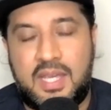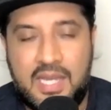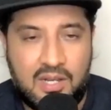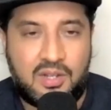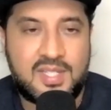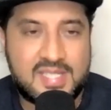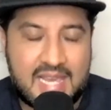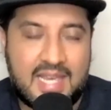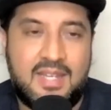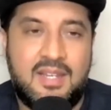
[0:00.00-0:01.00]
Elon
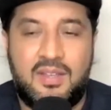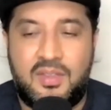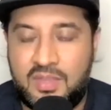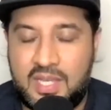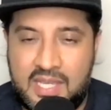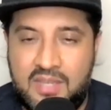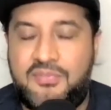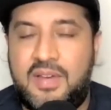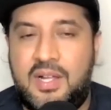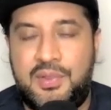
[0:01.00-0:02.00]
said that he
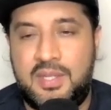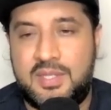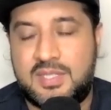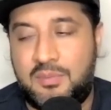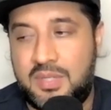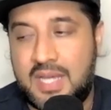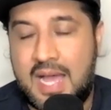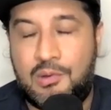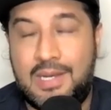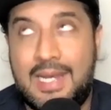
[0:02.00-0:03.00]
felt that some of the
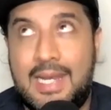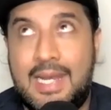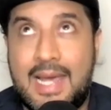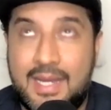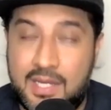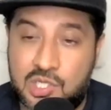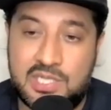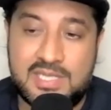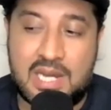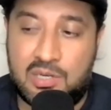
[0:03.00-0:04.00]

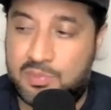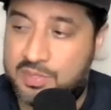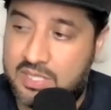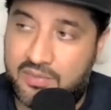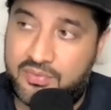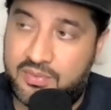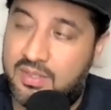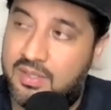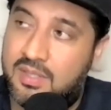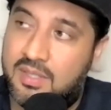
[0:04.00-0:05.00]
outlandishly terrible stuff
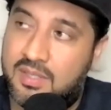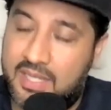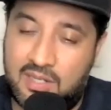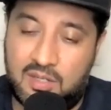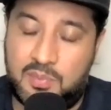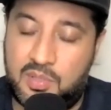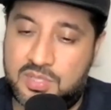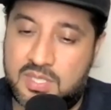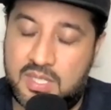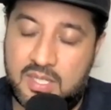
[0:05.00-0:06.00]
that Elon
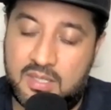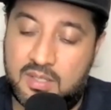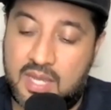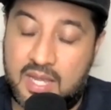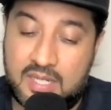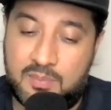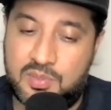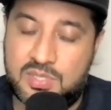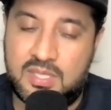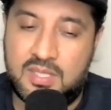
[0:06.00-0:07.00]
posted, that Kanye
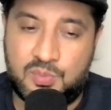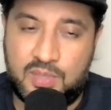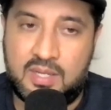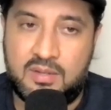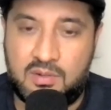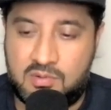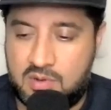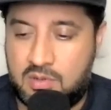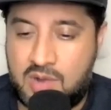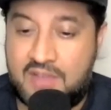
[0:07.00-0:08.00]
posted this week,
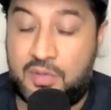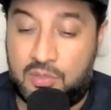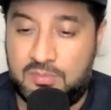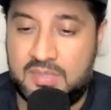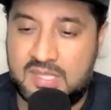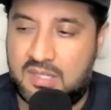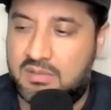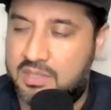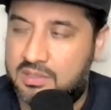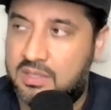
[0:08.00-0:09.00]
graphical
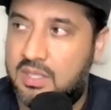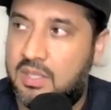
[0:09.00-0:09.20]
material,